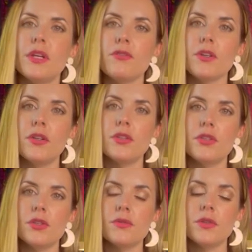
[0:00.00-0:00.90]
for you to
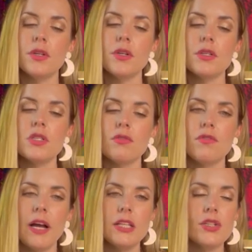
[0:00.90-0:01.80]
do. So
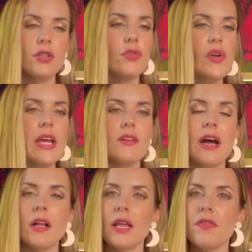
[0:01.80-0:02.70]
find your creative
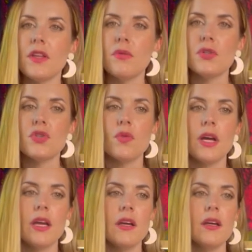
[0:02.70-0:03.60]
outlet that you
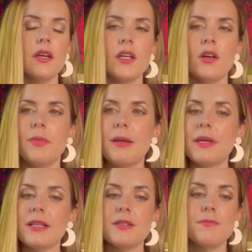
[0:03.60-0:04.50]
enjoy. You know,
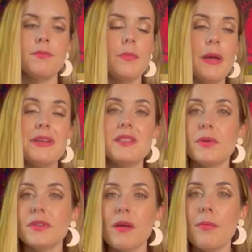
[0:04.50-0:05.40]
maybe it's
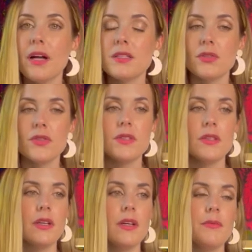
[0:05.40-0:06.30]
building puzzles,
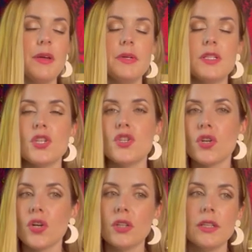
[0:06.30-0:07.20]
maybe it's
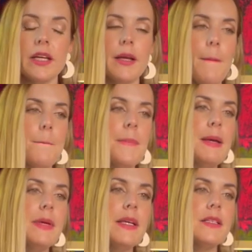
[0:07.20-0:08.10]
journaling,
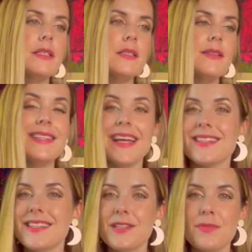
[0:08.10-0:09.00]
maybe it's
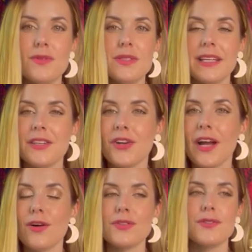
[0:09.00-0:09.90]
dancing to music in your
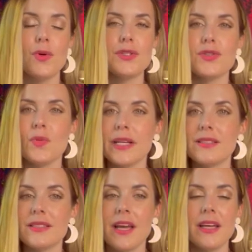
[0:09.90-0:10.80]
house once or
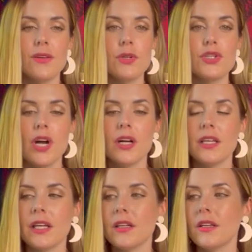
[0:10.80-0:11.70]
twice a day, or
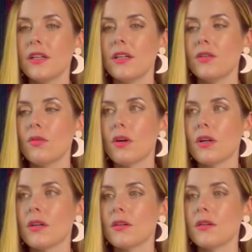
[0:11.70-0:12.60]
jogging,
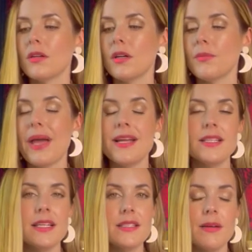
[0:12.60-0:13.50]
or
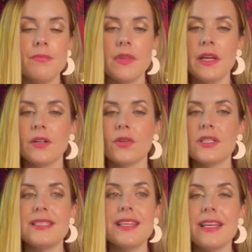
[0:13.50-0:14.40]
painting something, or
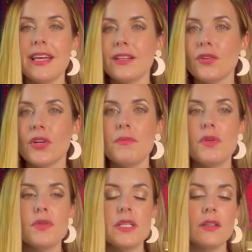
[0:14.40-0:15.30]
singing, learning
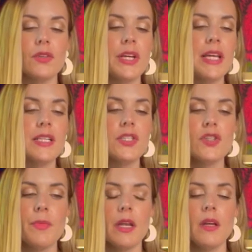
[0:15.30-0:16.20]
music, learning an
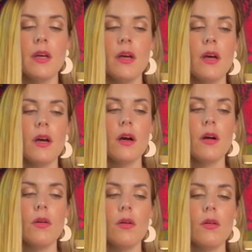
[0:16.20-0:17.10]
instrument.
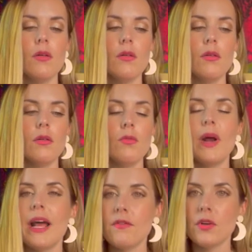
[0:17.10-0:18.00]

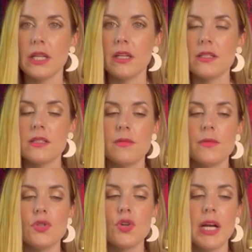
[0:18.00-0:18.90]
Whatever it is,
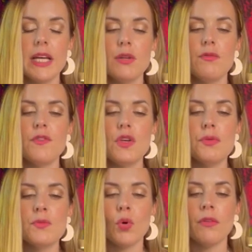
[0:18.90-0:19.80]
try and
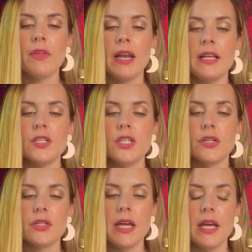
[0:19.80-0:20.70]
infuse more of that into
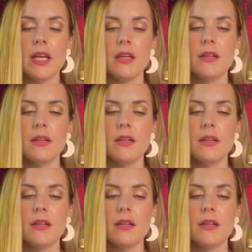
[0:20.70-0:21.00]
your day